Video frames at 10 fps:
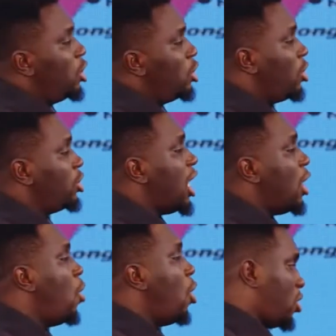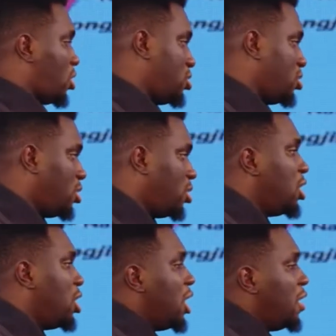Russia work?
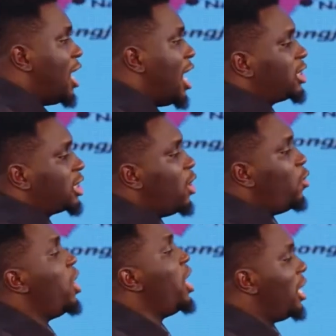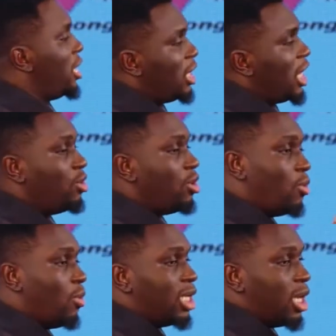If you're asking will, then you don't
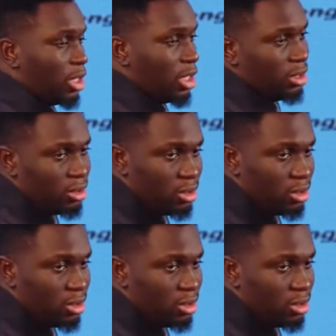know what's happening.